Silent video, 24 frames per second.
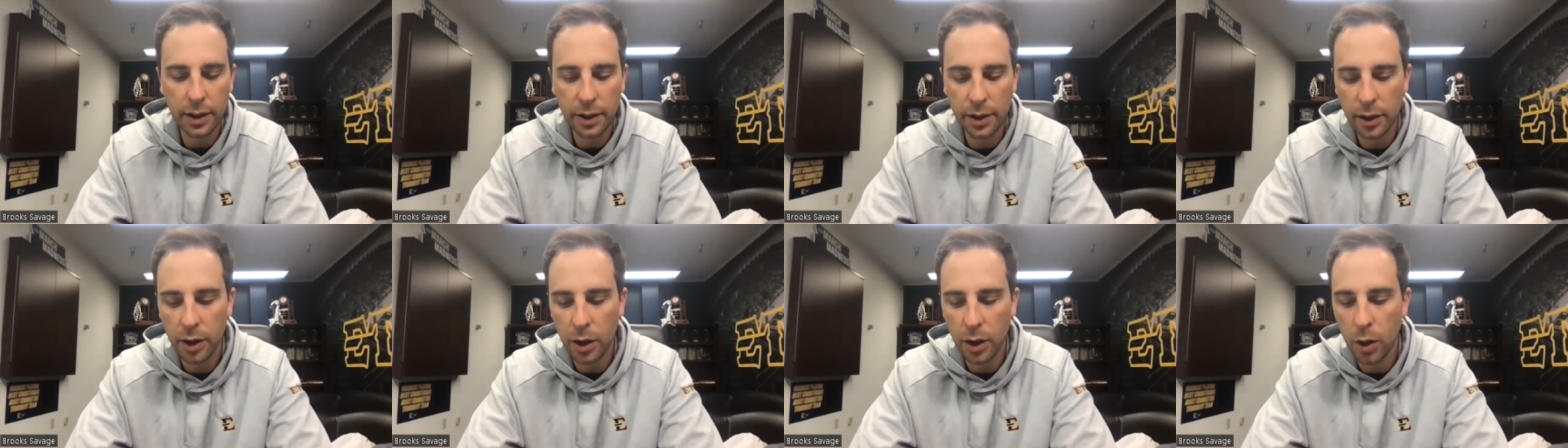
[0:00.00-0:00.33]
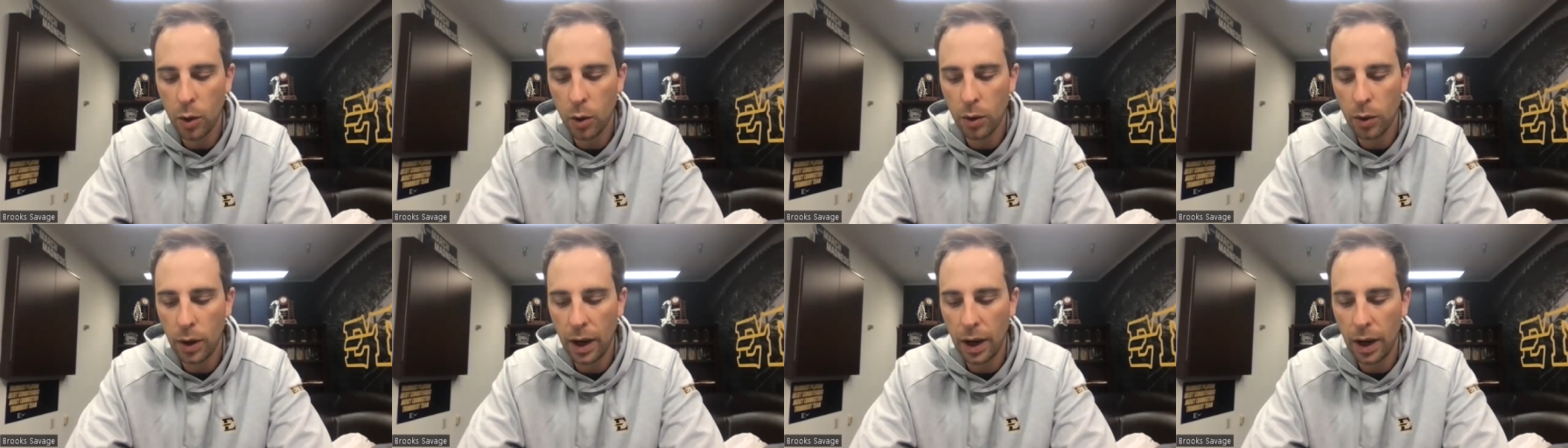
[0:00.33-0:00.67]
You
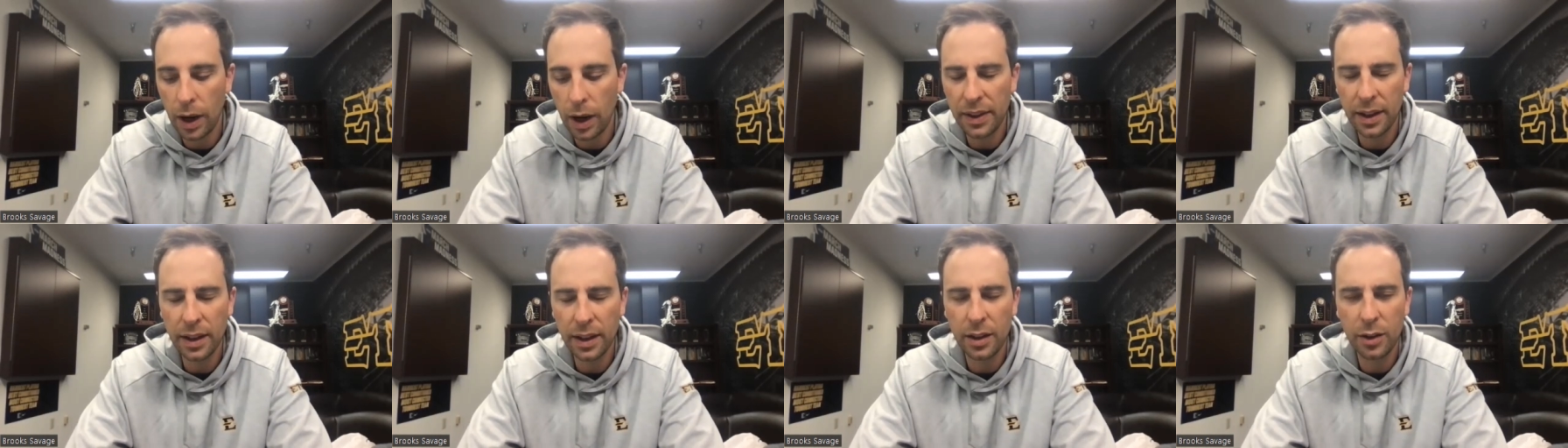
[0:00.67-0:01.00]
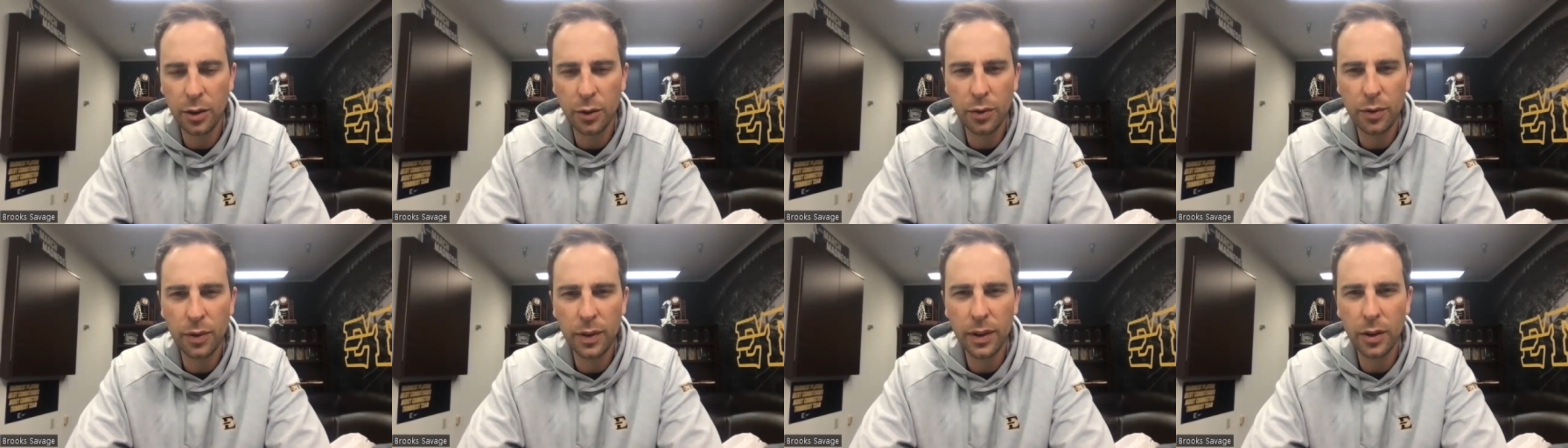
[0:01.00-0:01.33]
know, I think you
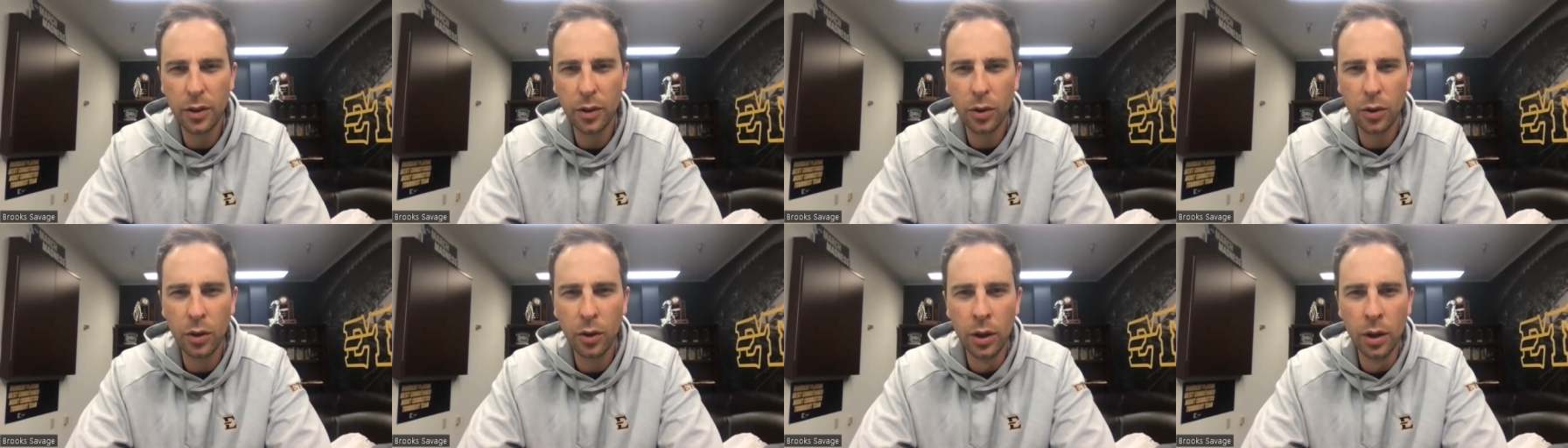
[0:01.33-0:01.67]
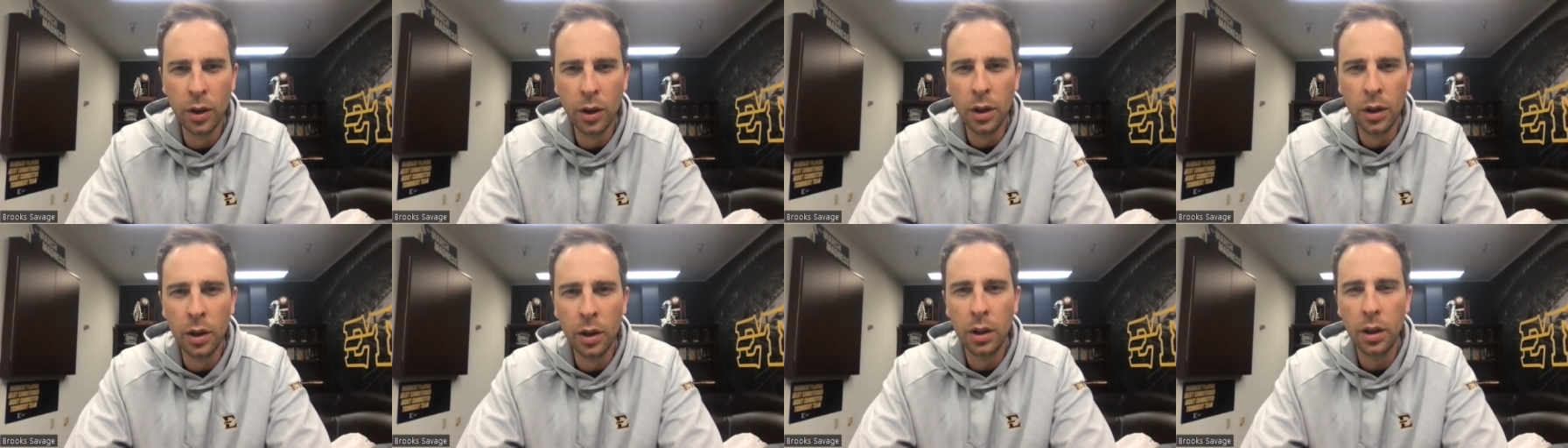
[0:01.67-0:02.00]
feel
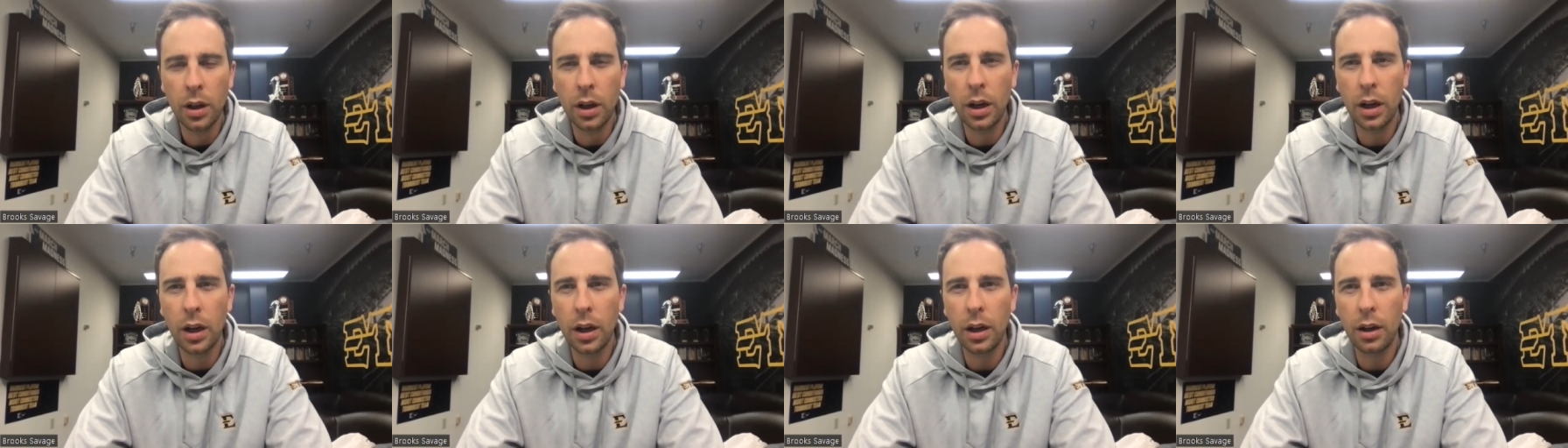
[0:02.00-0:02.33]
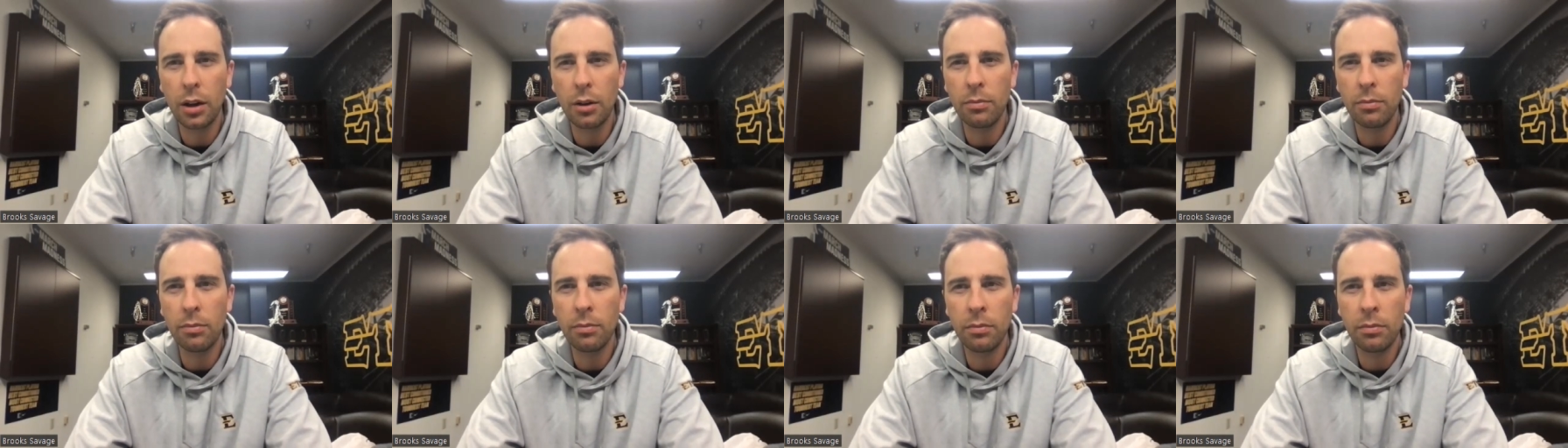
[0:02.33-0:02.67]

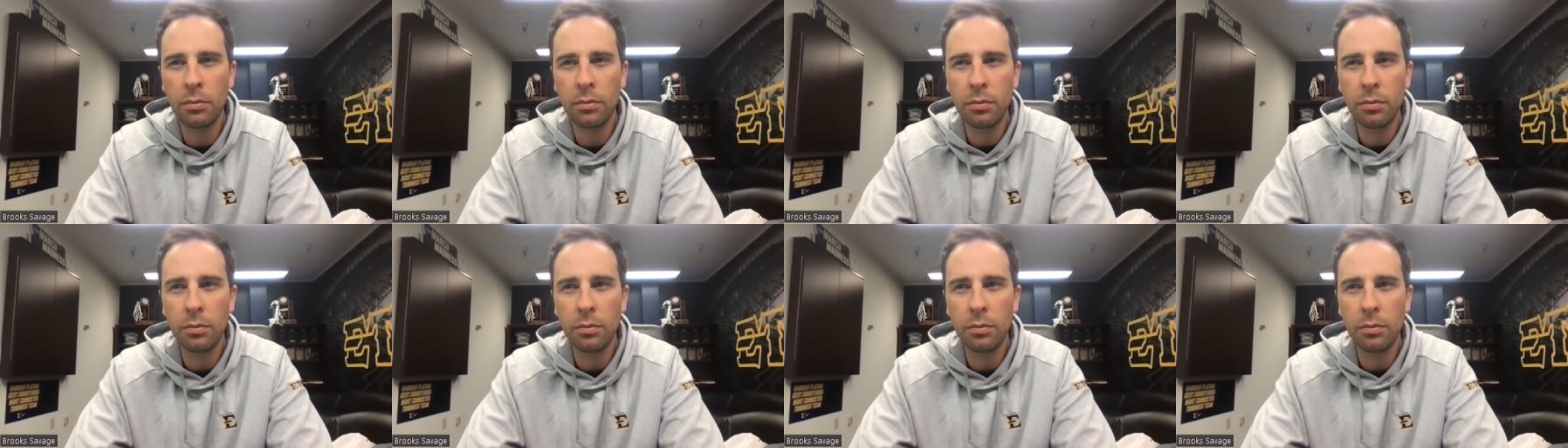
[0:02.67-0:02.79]
um,